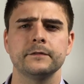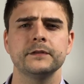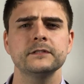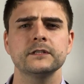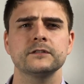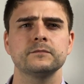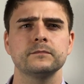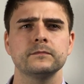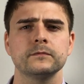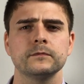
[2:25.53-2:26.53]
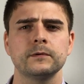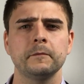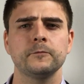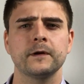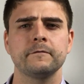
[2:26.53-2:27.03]
This is
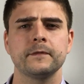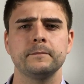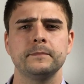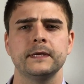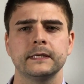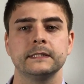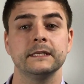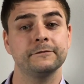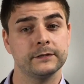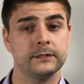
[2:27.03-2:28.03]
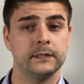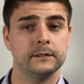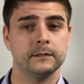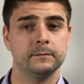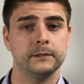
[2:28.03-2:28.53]
probably one of the big
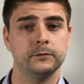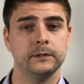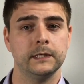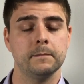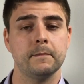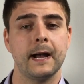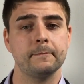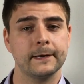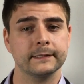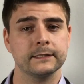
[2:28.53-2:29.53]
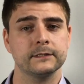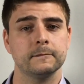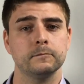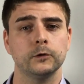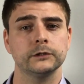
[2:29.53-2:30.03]
differences between my practice
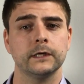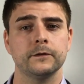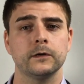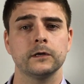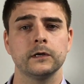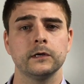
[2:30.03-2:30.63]
and most other